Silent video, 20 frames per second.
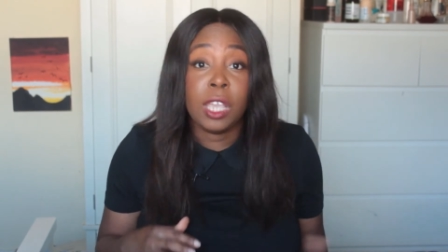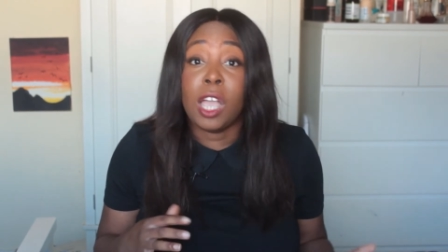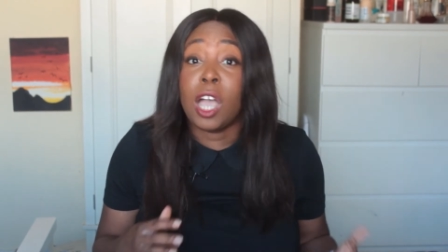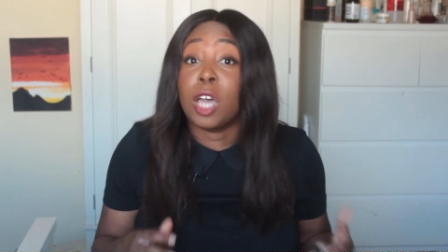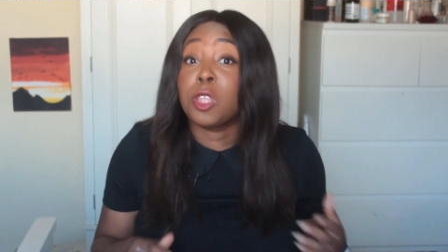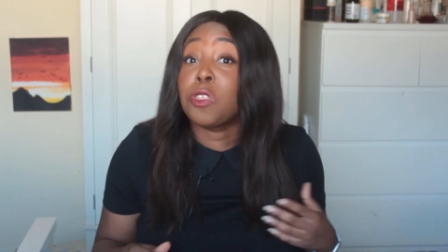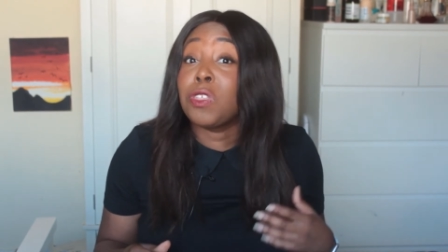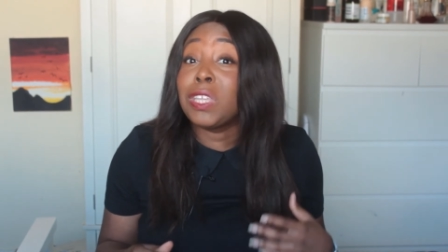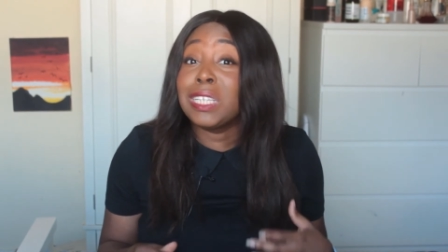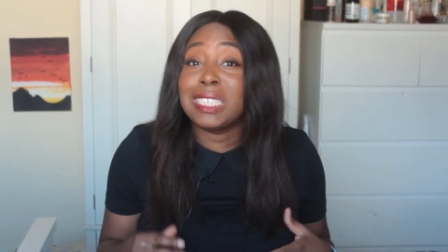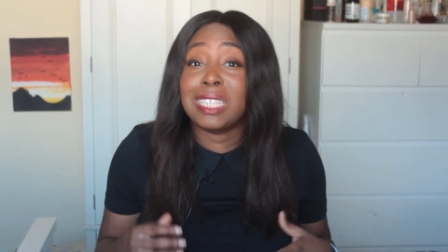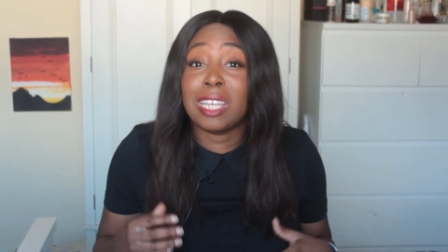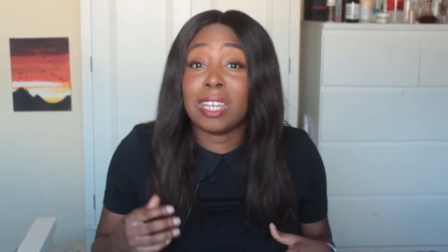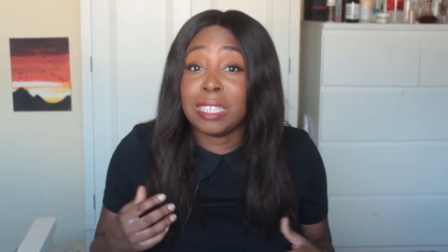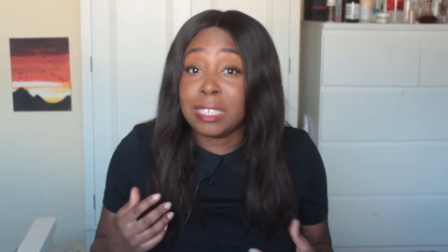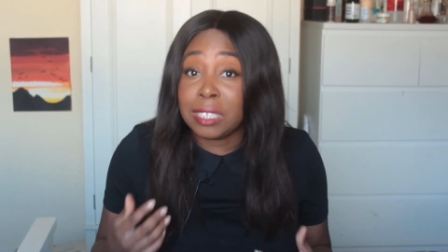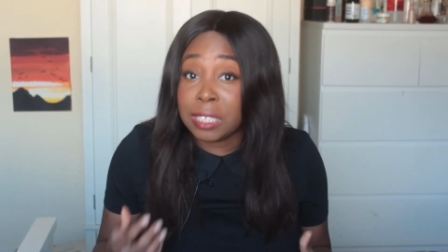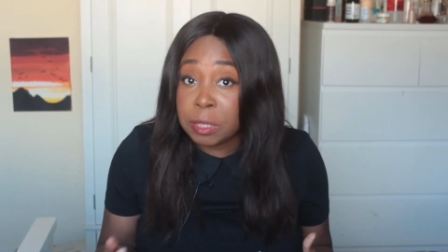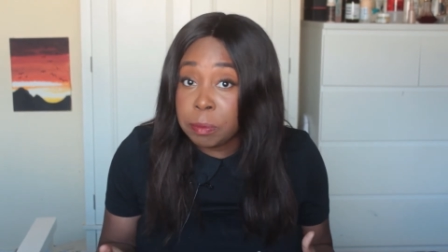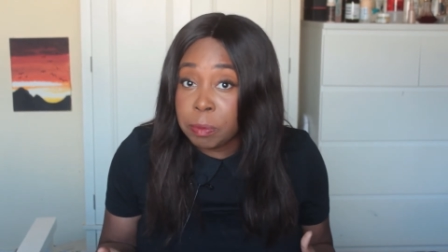Other things that I
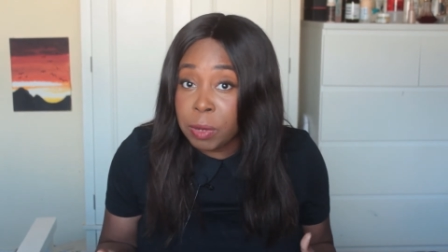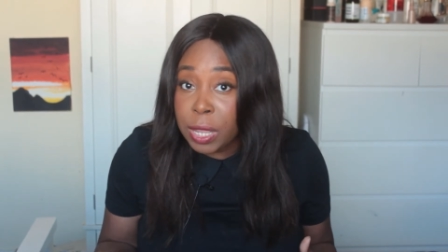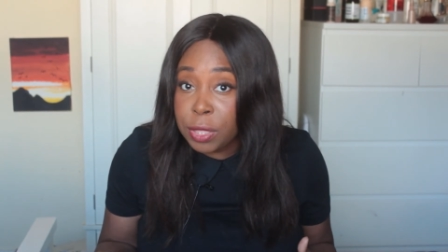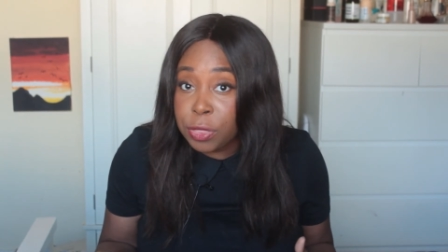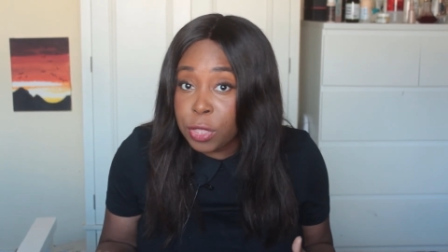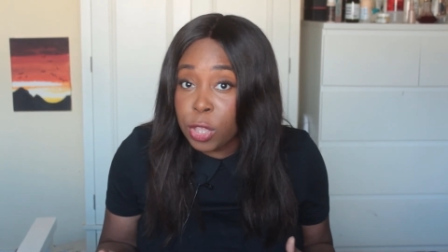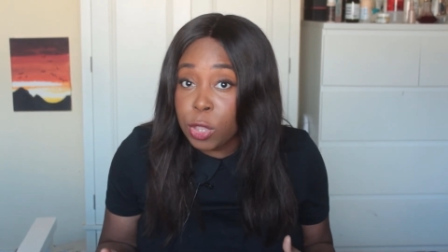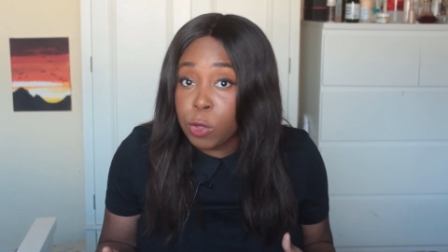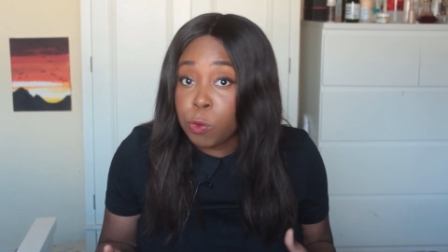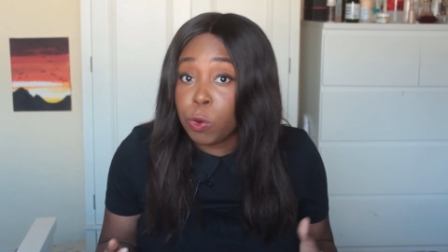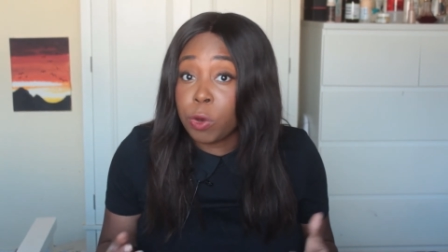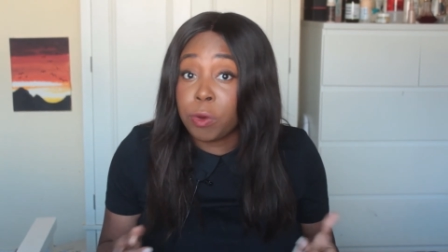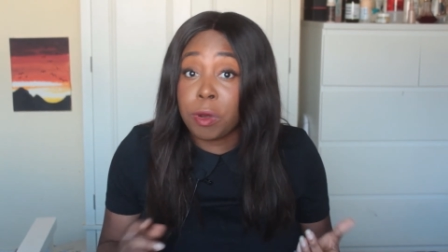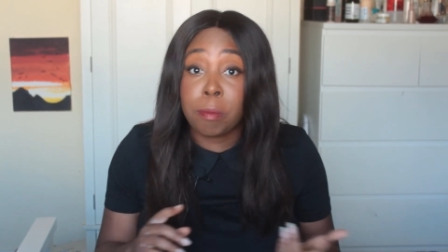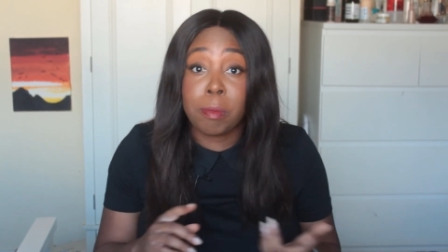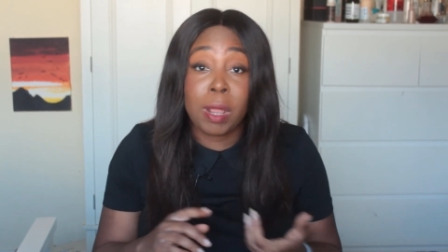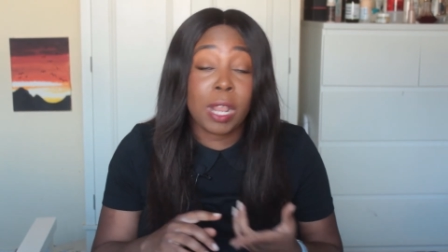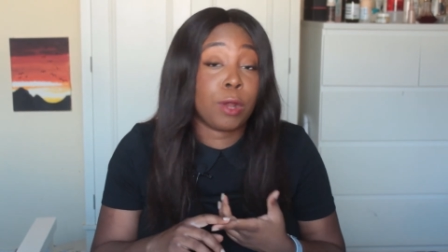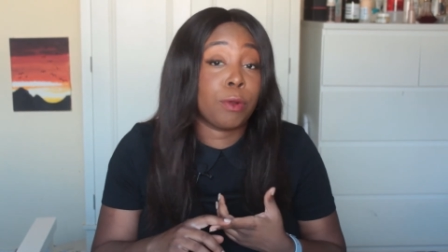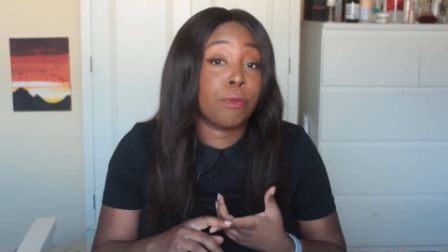did buy though were a
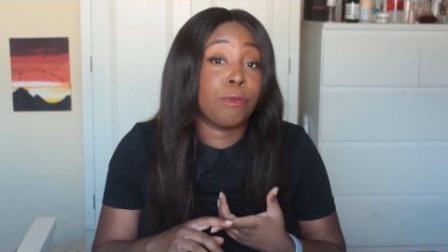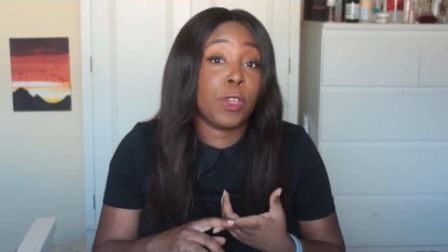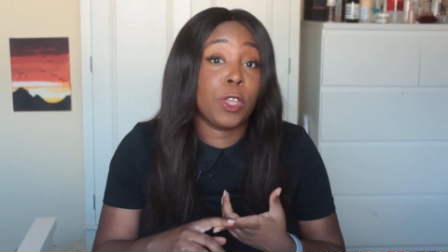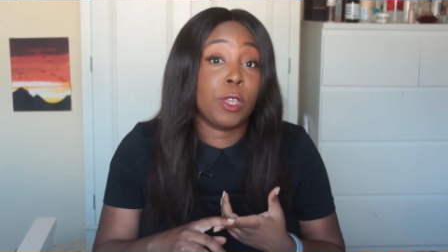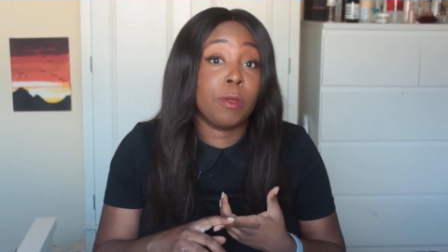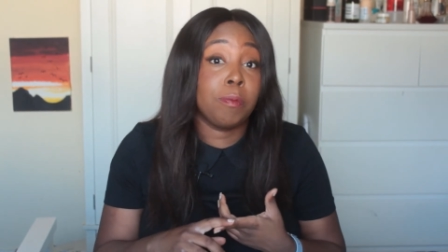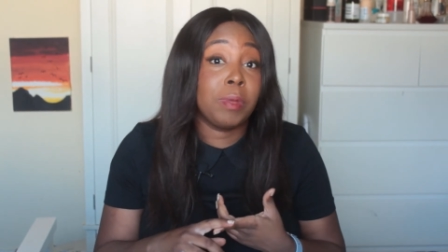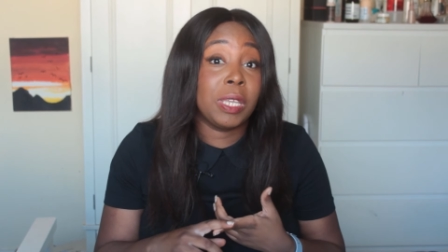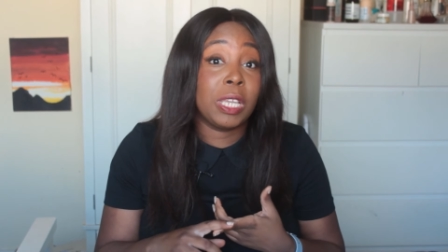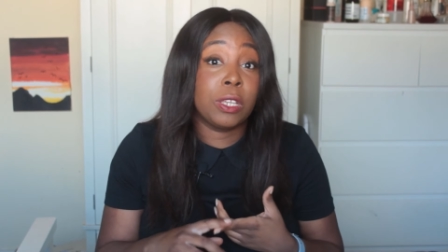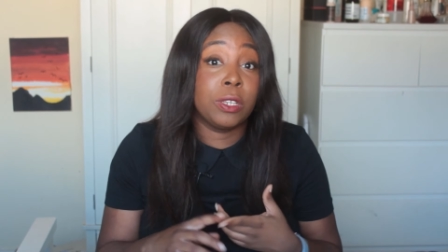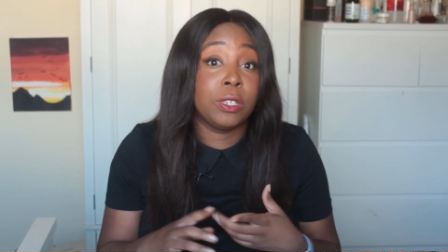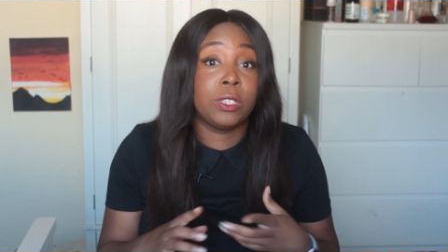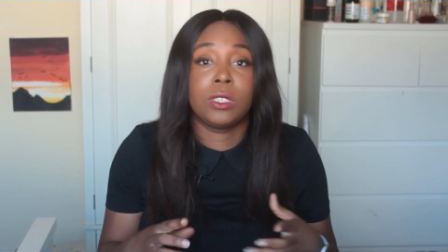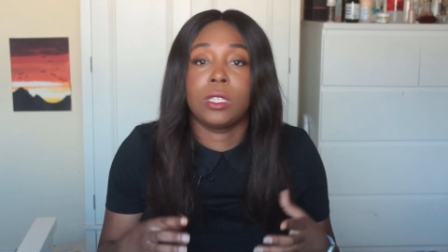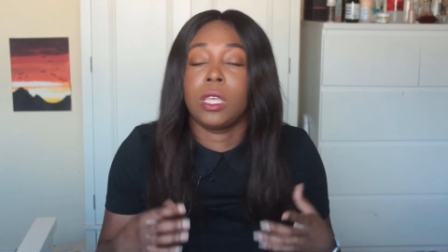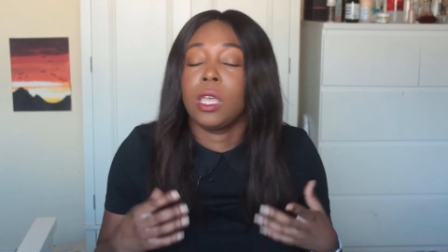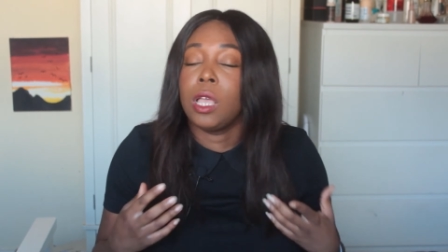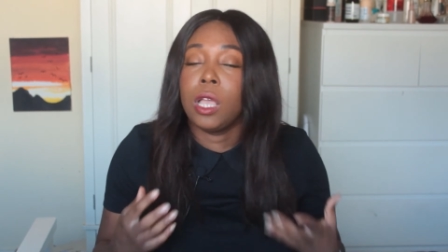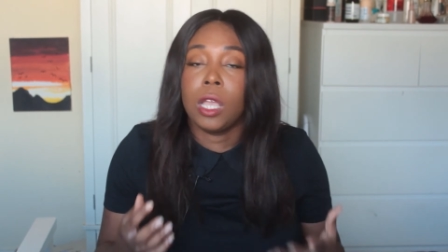microphone, because